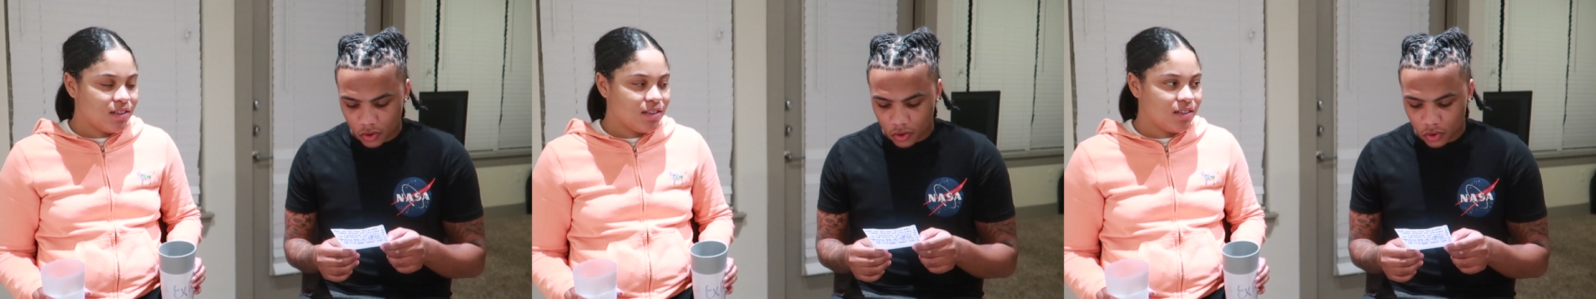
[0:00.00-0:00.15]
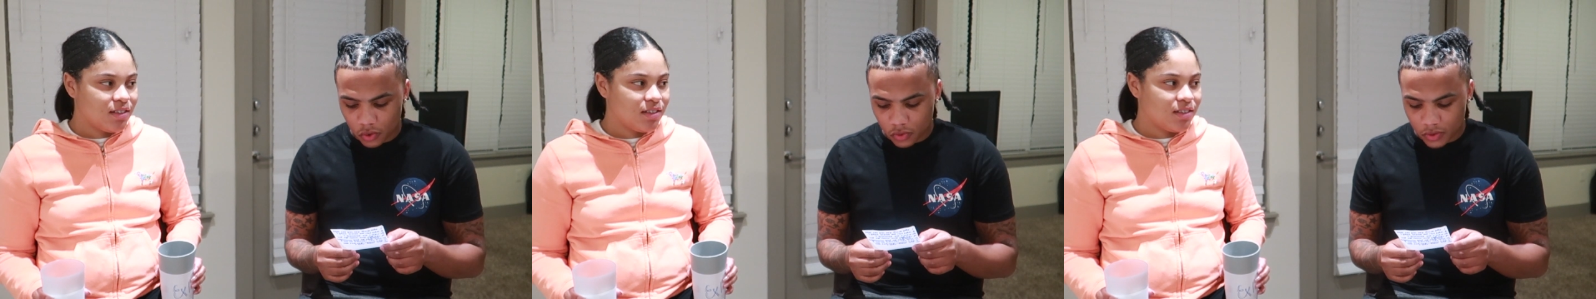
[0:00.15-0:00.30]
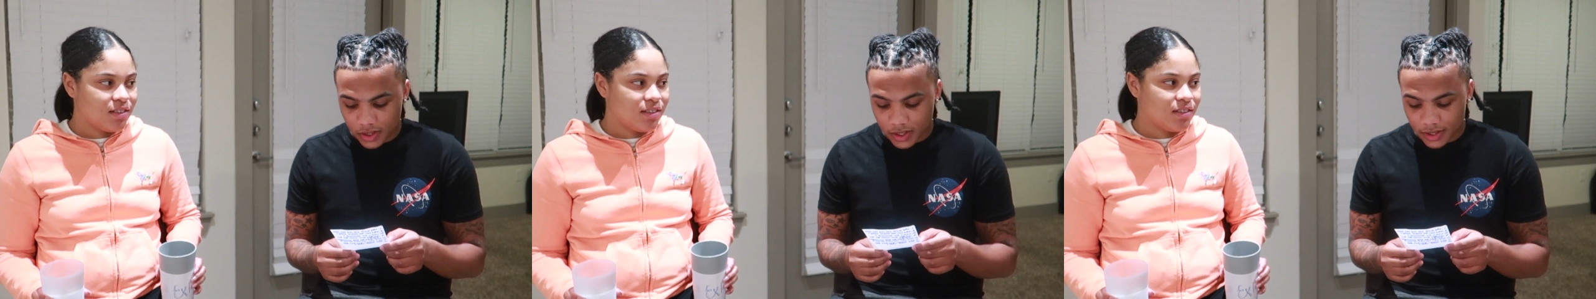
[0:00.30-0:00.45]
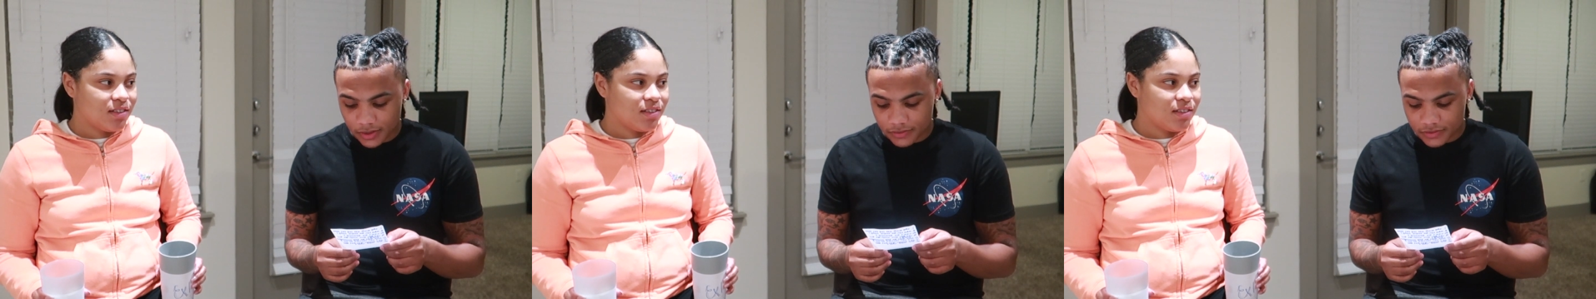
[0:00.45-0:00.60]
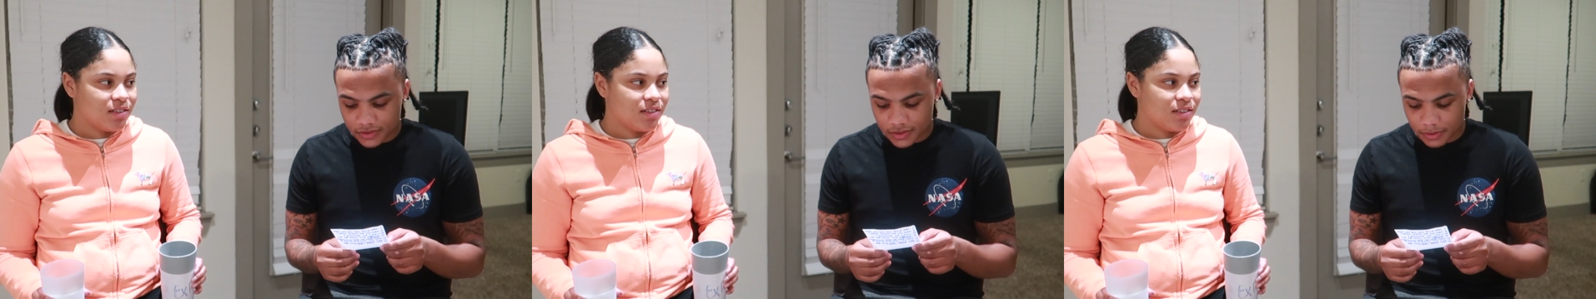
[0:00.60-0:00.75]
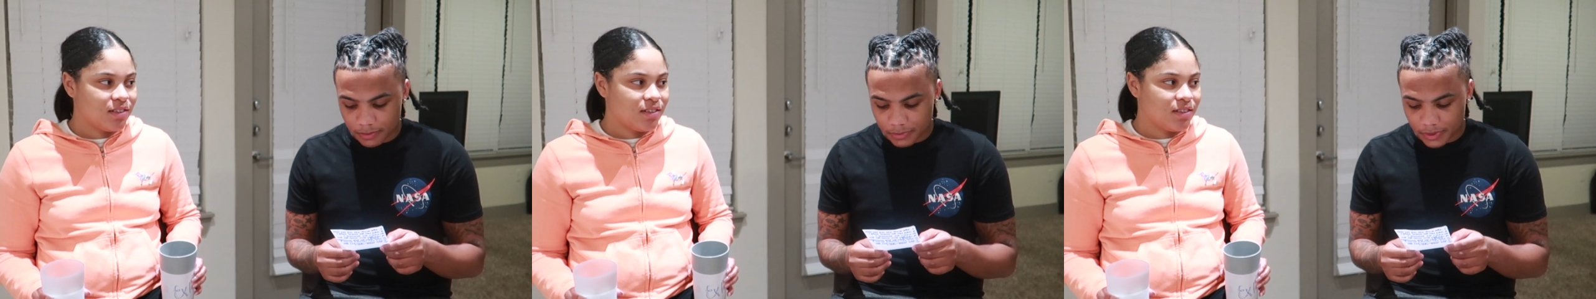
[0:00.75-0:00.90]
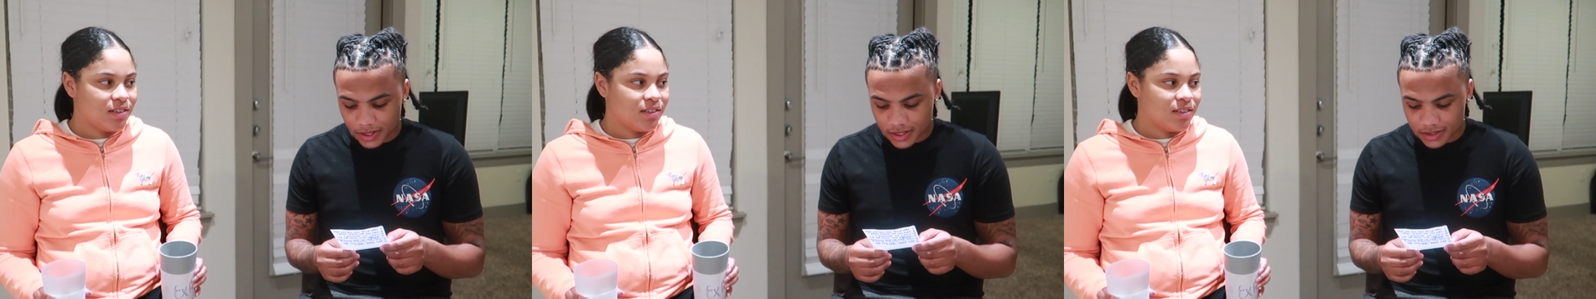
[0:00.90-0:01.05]
Speaker 1: Who gives
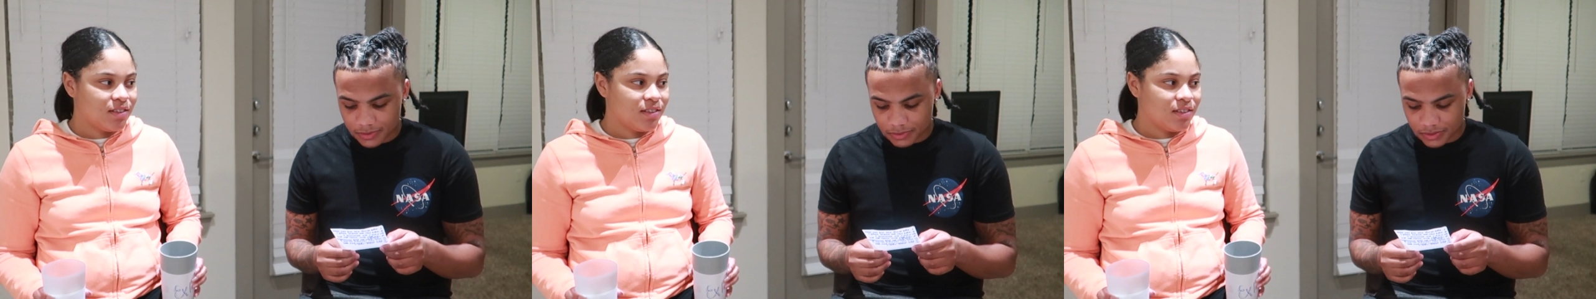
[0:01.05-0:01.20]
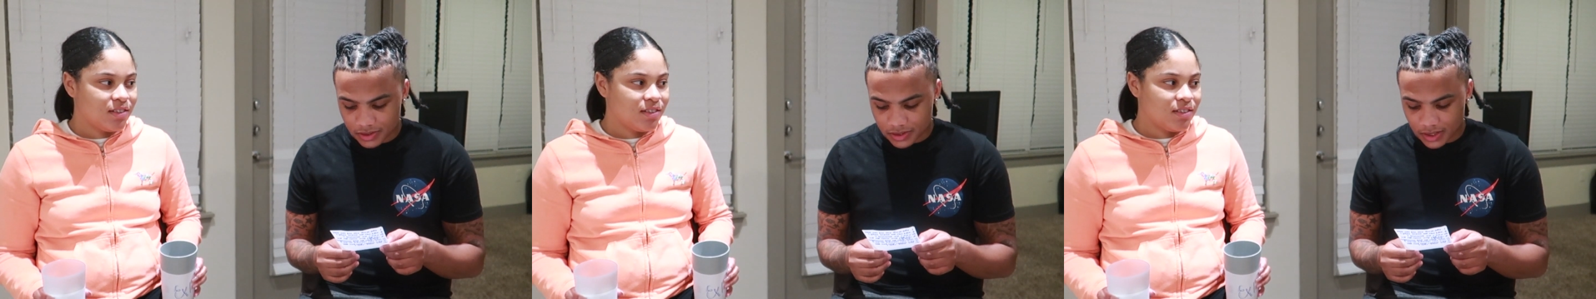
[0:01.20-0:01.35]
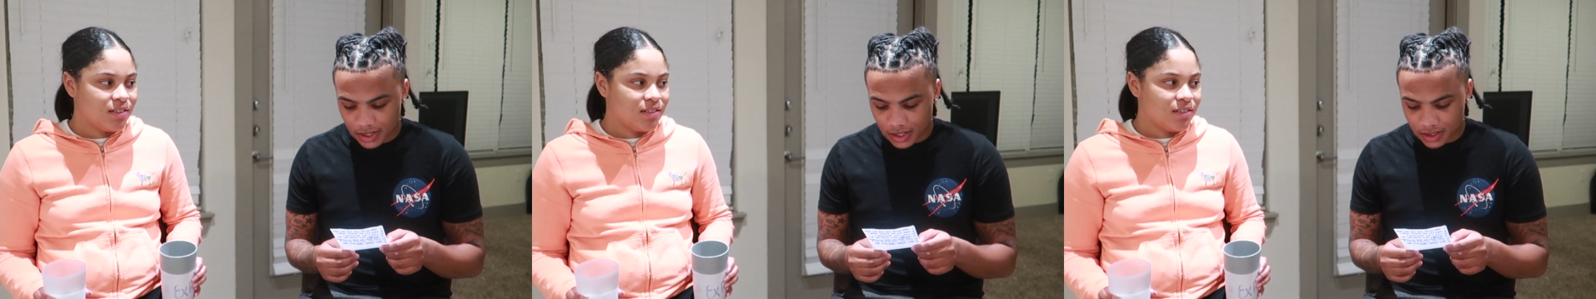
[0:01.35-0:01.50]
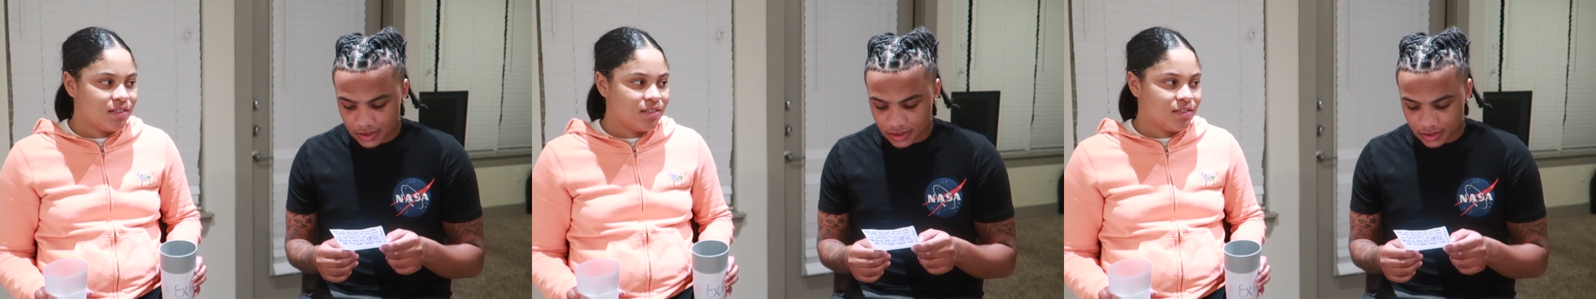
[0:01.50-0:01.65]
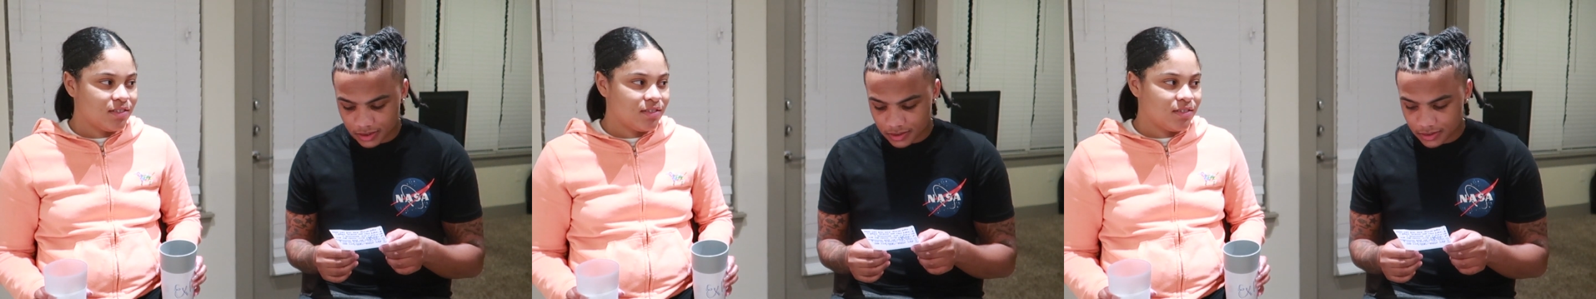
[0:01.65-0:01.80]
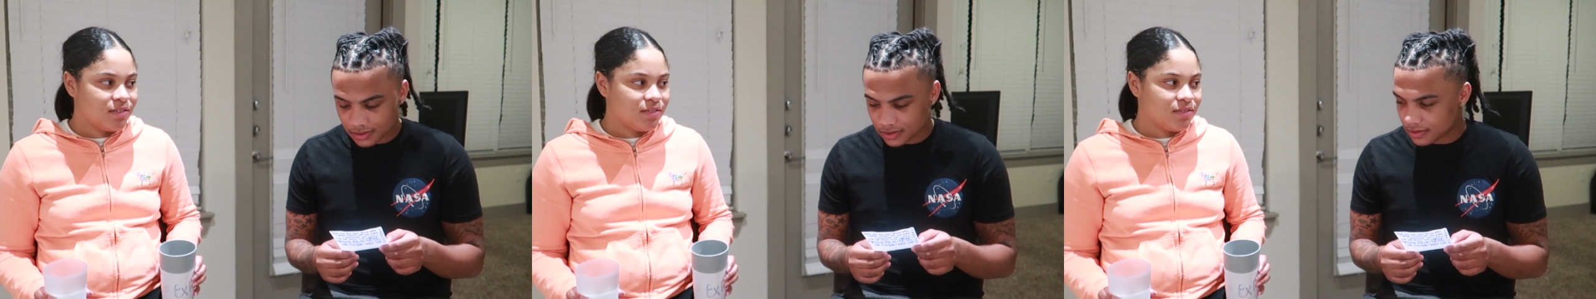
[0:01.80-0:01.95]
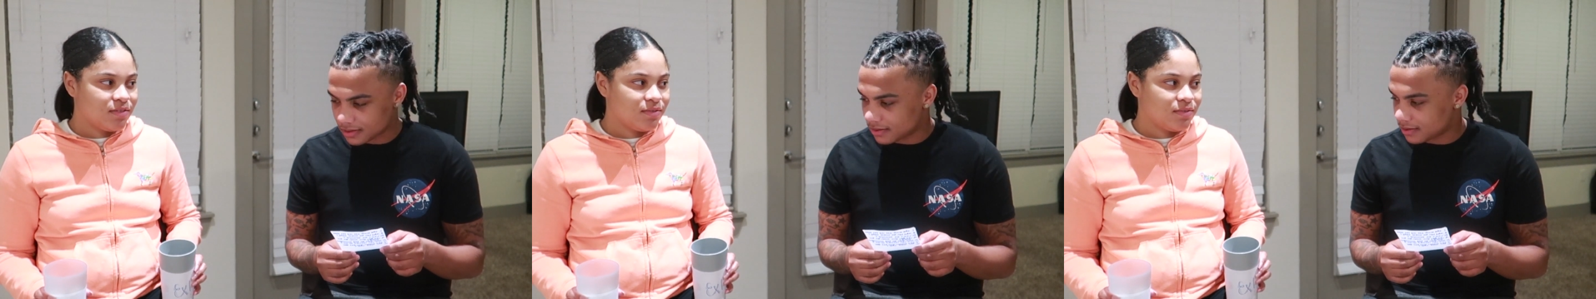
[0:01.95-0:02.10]
the best massages?